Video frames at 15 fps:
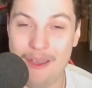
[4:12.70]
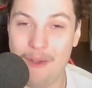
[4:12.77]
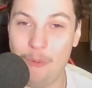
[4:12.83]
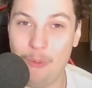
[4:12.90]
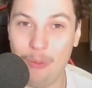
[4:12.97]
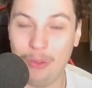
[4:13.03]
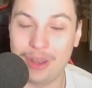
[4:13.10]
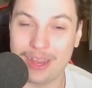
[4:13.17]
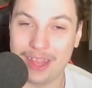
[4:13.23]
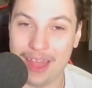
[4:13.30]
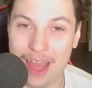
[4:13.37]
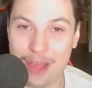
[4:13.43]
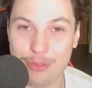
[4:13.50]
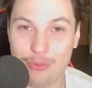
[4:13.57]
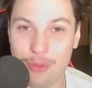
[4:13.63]
old
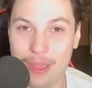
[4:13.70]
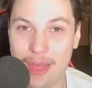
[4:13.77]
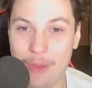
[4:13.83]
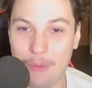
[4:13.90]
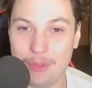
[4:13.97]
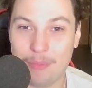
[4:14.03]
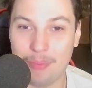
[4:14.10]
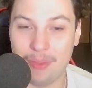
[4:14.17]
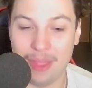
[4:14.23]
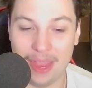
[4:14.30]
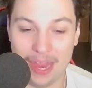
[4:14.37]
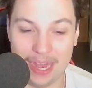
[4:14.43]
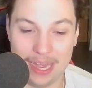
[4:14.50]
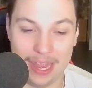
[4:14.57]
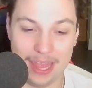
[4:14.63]
Clash Royale was played,